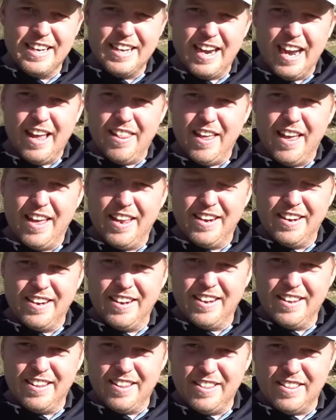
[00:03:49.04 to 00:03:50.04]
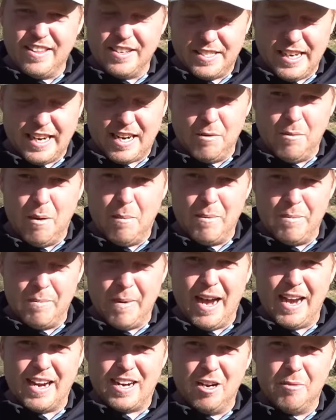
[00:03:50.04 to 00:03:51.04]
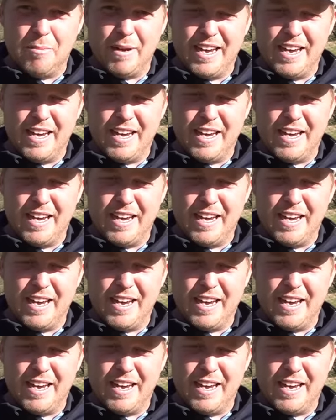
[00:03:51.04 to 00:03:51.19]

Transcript: and then the second one with my club